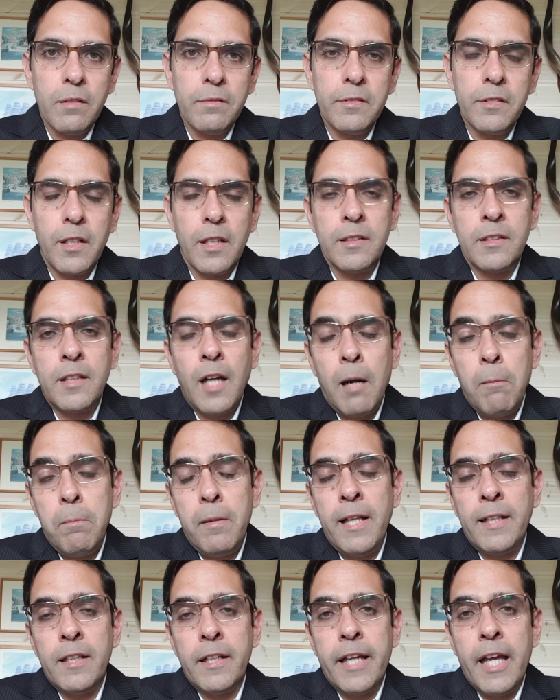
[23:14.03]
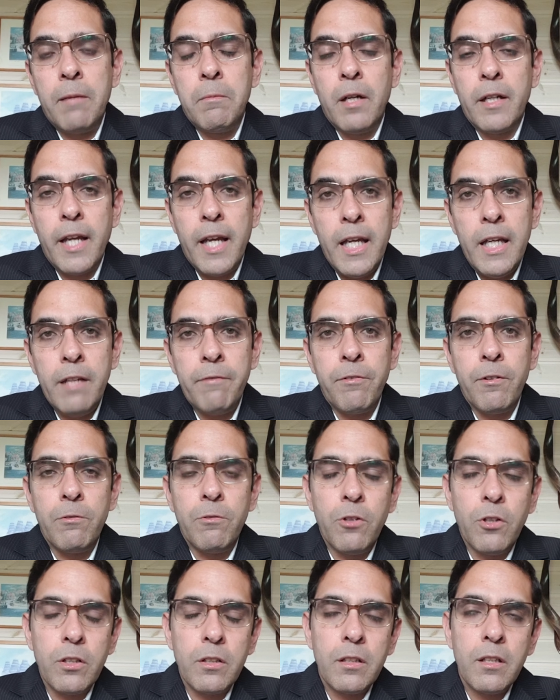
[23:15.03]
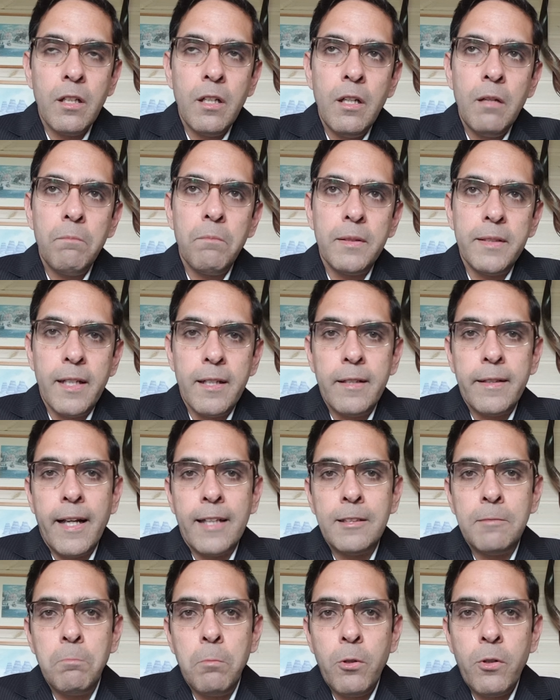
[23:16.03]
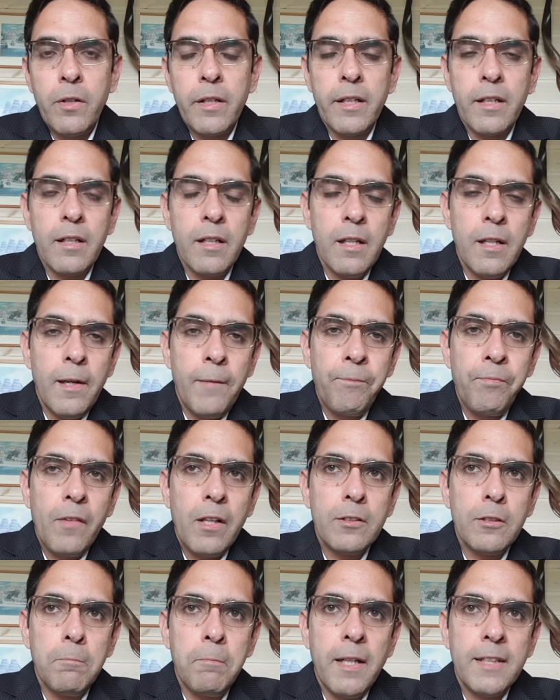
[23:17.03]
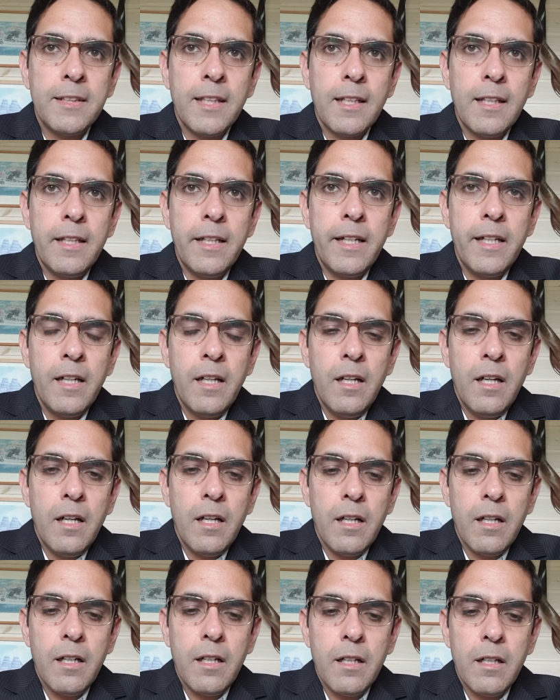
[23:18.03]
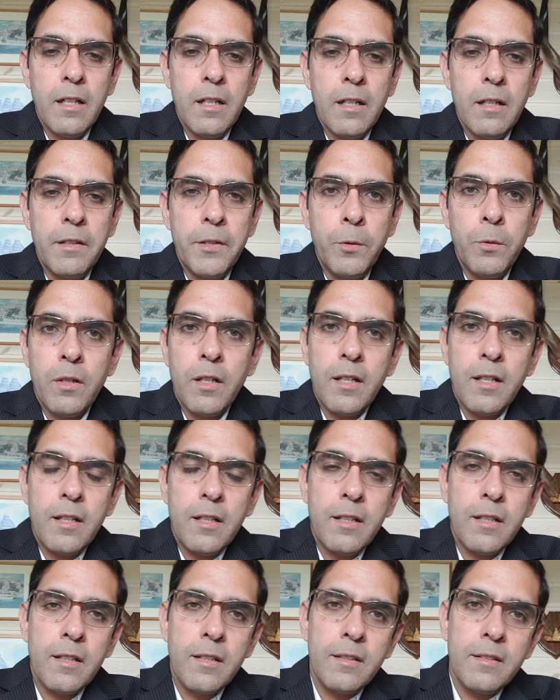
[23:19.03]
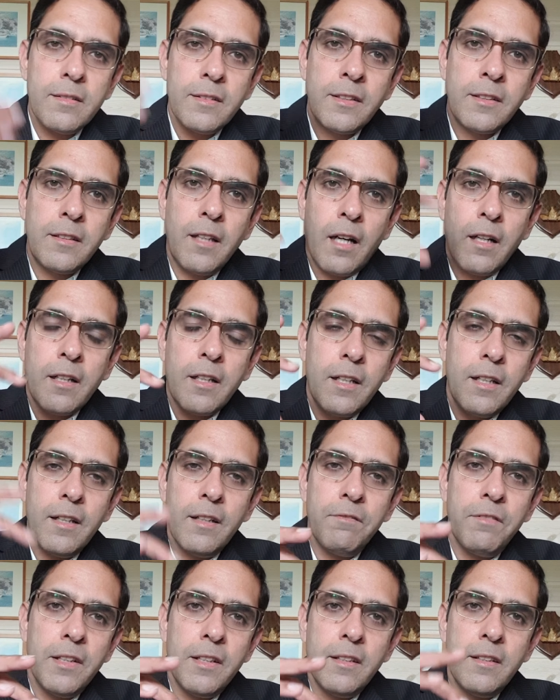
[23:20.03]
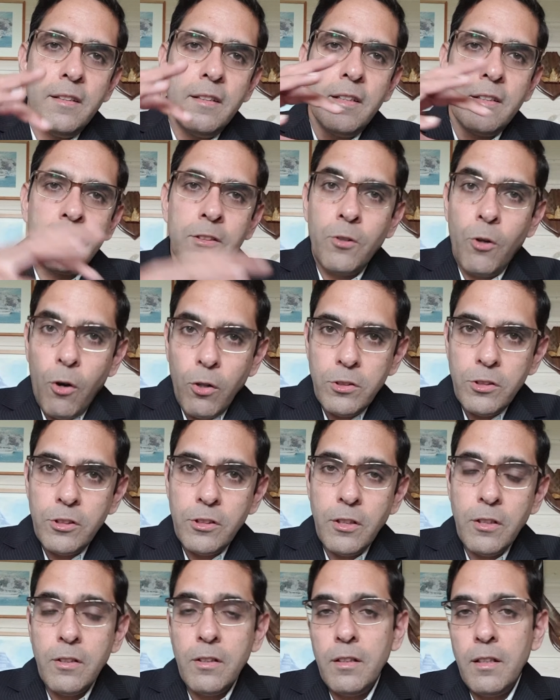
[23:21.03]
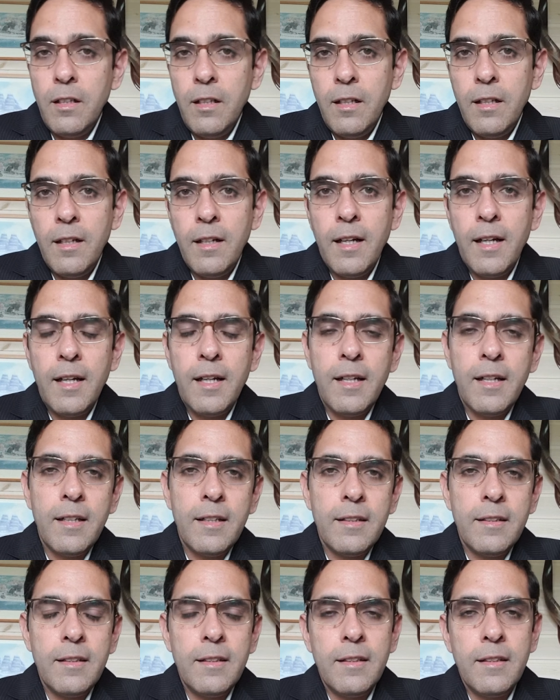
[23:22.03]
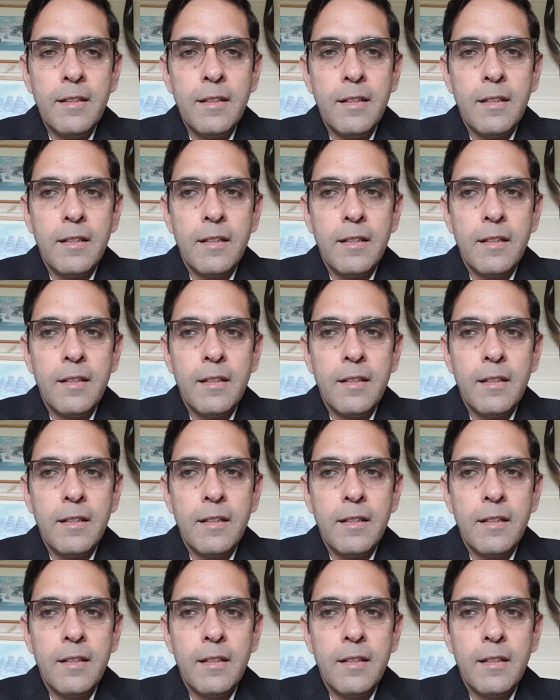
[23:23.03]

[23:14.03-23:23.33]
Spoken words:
You can start playing the game again if you want, but then it gets boring. So basically, you are stuck with this console, and